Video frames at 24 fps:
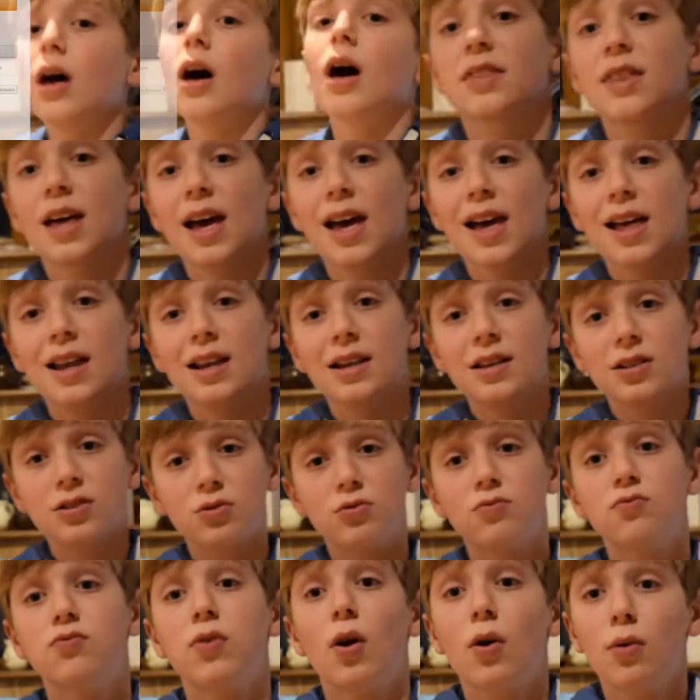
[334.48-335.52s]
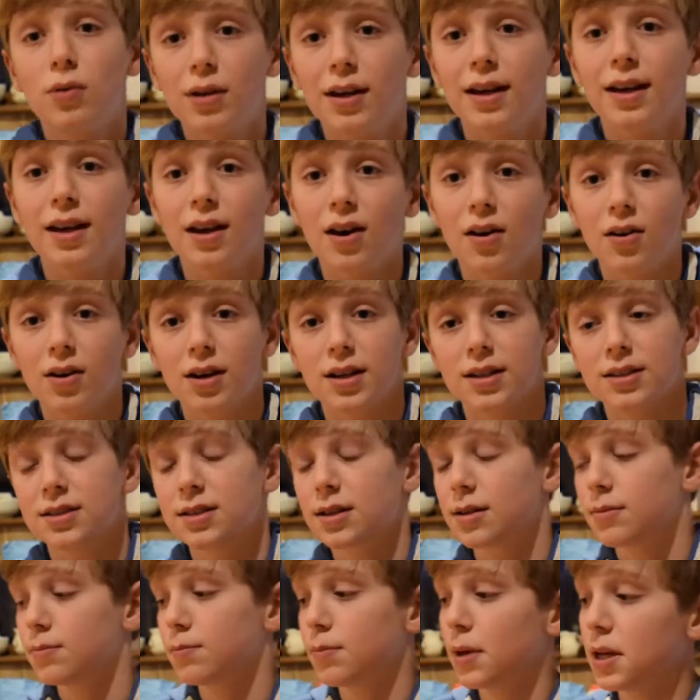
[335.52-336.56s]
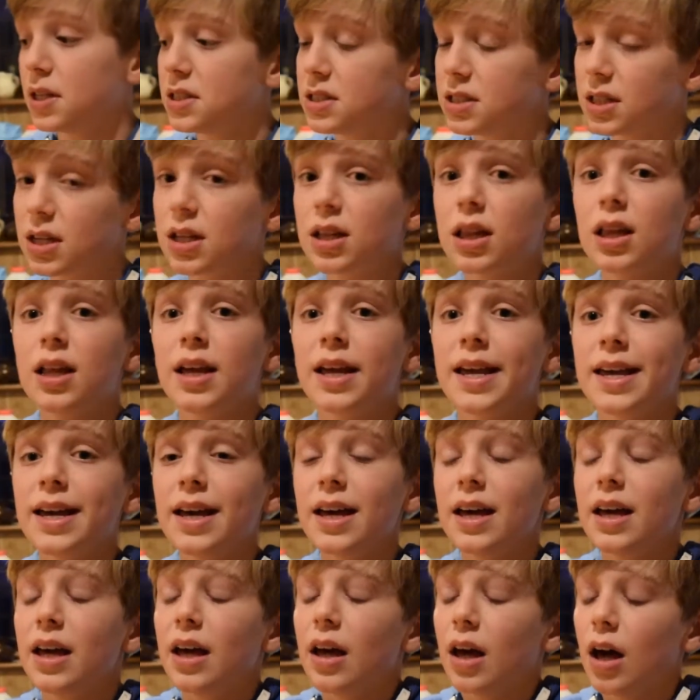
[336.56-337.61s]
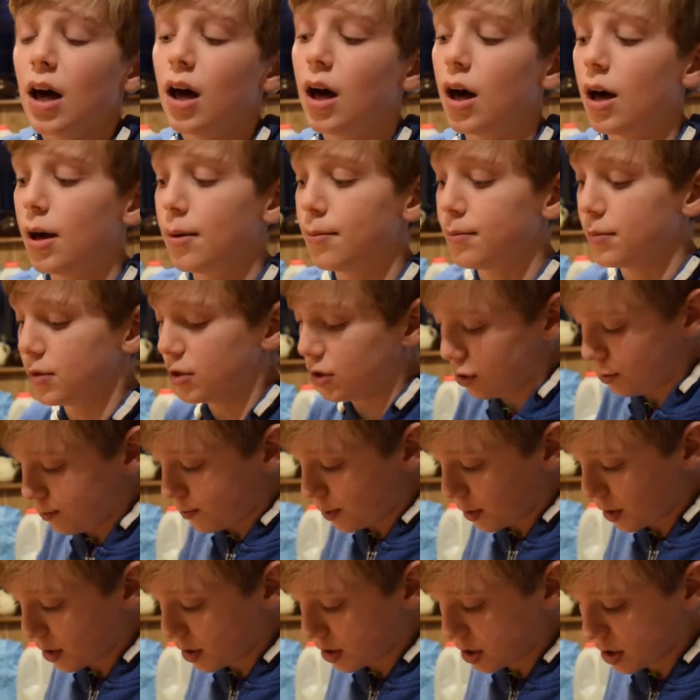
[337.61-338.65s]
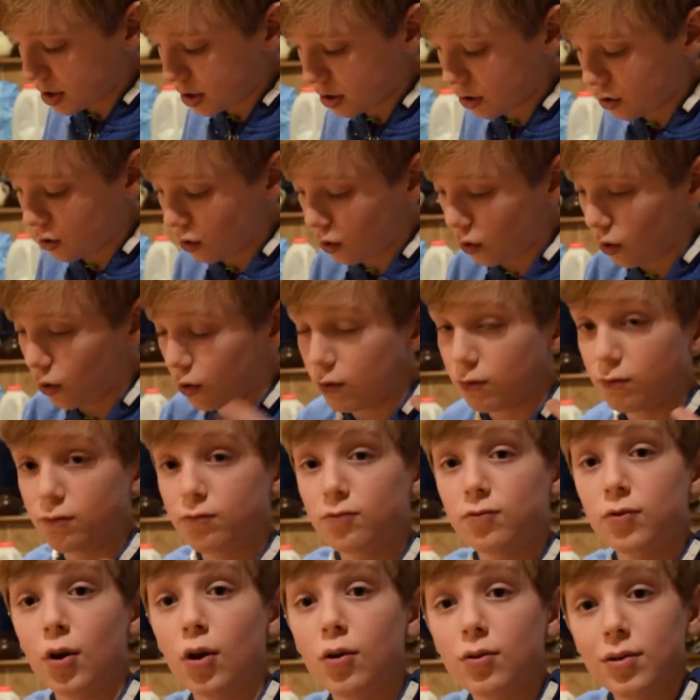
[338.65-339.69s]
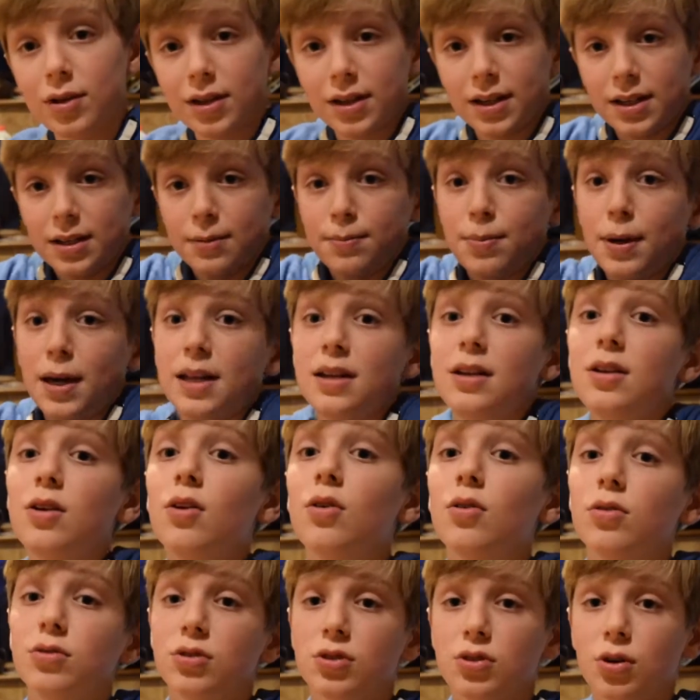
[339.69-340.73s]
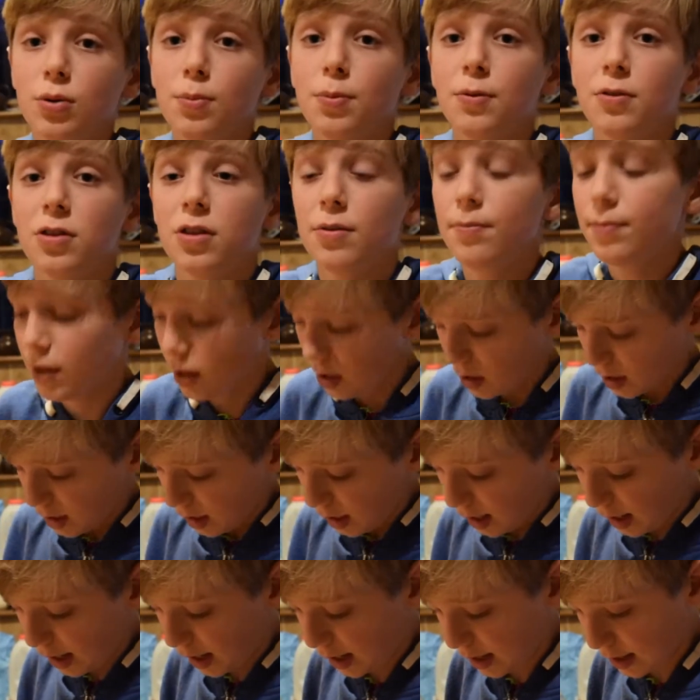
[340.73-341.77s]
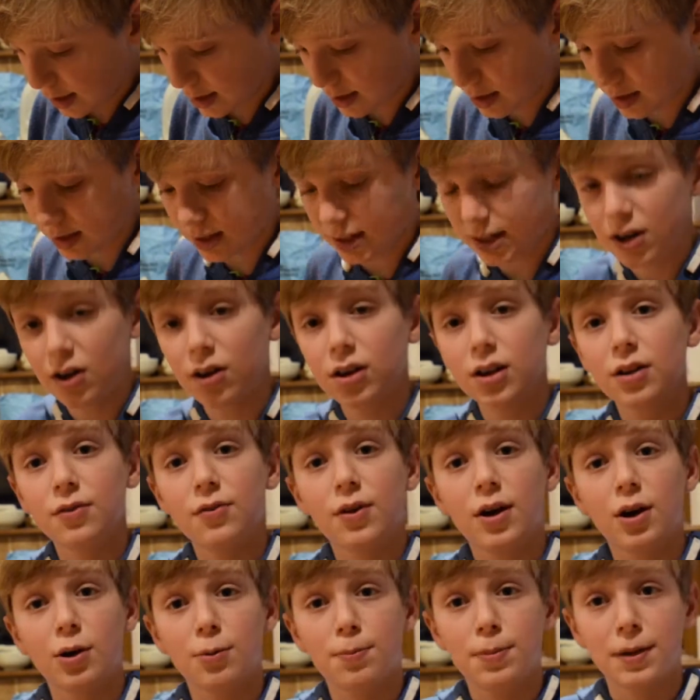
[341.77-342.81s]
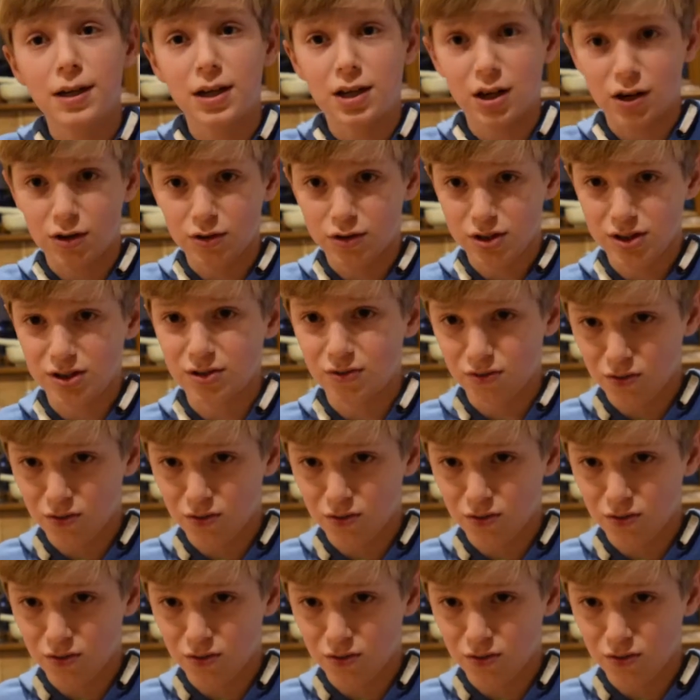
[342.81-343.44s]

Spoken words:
They're little rolling guides, and basically you put your rolling pin on top of them, and they kind of help it go to the